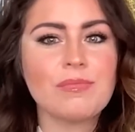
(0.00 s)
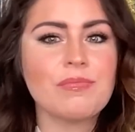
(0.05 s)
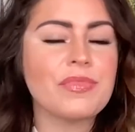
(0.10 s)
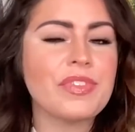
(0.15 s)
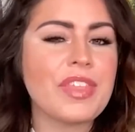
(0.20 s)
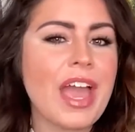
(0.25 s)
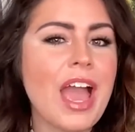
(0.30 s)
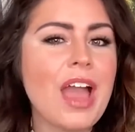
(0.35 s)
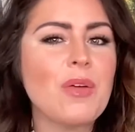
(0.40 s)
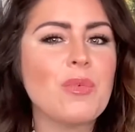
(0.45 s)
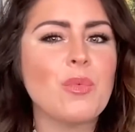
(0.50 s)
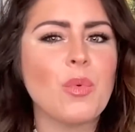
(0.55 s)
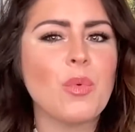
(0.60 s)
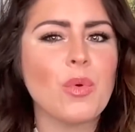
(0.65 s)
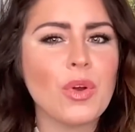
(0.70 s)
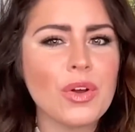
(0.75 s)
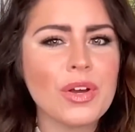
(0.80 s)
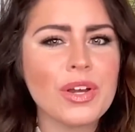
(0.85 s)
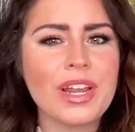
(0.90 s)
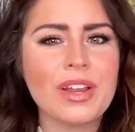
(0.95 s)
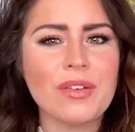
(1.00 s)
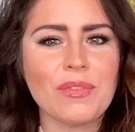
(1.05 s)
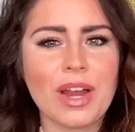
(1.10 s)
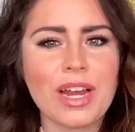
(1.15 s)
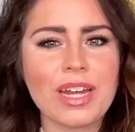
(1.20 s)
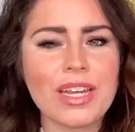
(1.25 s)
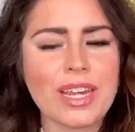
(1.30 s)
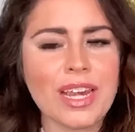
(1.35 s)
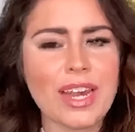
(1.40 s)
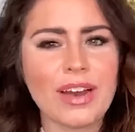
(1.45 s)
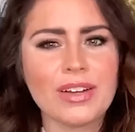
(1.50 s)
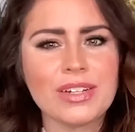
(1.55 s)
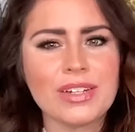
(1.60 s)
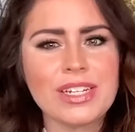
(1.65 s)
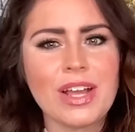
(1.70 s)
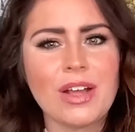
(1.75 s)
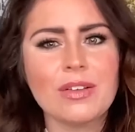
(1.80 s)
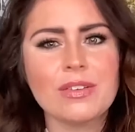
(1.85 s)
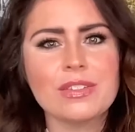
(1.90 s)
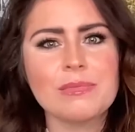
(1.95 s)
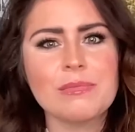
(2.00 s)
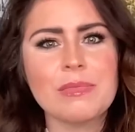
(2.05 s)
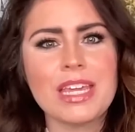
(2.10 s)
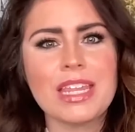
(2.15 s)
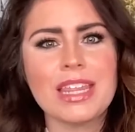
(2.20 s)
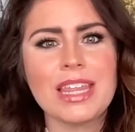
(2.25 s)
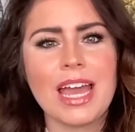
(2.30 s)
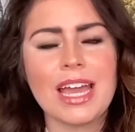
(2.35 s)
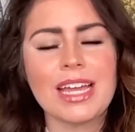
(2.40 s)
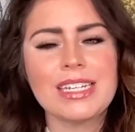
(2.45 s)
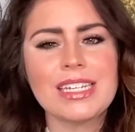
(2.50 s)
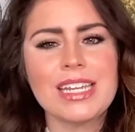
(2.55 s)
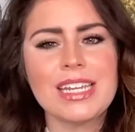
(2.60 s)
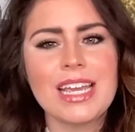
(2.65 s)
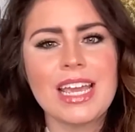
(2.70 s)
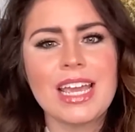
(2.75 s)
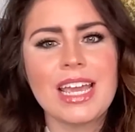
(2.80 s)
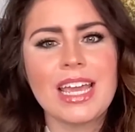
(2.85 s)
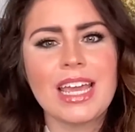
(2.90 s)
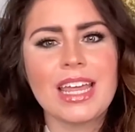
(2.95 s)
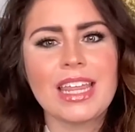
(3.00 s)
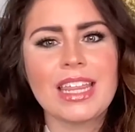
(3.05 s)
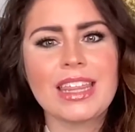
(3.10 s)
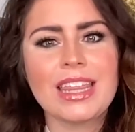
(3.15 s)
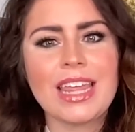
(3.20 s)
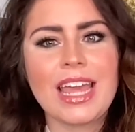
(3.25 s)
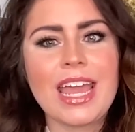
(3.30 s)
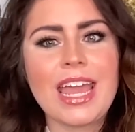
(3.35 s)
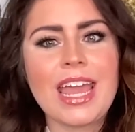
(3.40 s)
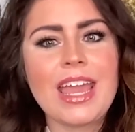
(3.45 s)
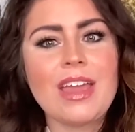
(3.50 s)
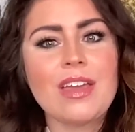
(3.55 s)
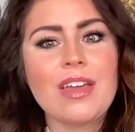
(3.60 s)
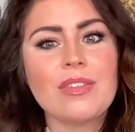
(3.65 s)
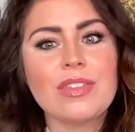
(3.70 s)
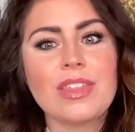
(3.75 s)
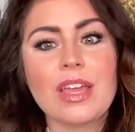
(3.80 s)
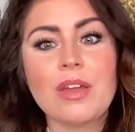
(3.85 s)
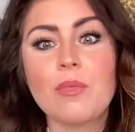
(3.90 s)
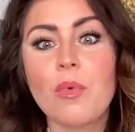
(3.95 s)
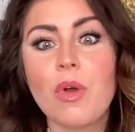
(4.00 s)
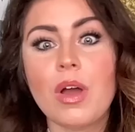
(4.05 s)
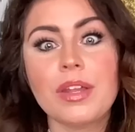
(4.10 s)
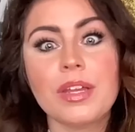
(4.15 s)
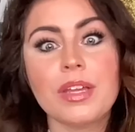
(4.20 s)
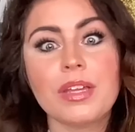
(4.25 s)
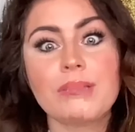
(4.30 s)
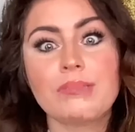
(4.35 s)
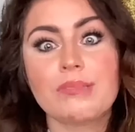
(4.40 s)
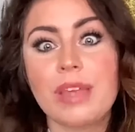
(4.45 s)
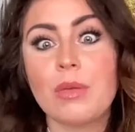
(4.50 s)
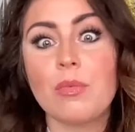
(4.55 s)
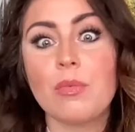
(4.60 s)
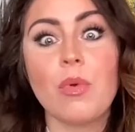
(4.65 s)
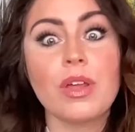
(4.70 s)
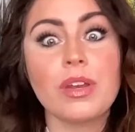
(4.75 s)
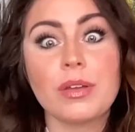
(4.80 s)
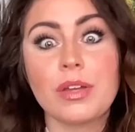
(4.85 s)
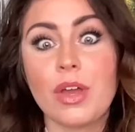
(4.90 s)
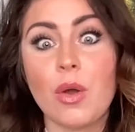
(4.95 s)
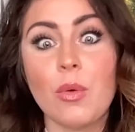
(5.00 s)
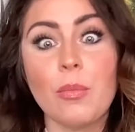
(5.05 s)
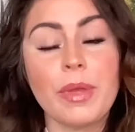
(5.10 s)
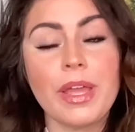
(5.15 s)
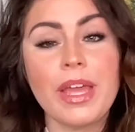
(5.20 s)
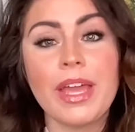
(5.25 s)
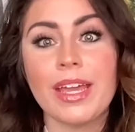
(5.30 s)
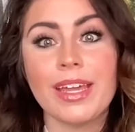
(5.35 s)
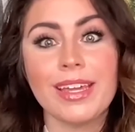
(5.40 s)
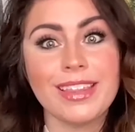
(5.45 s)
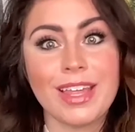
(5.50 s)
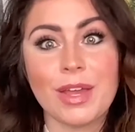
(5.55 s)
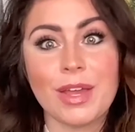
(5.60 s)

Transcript: that wording right there tells me that they want to go big.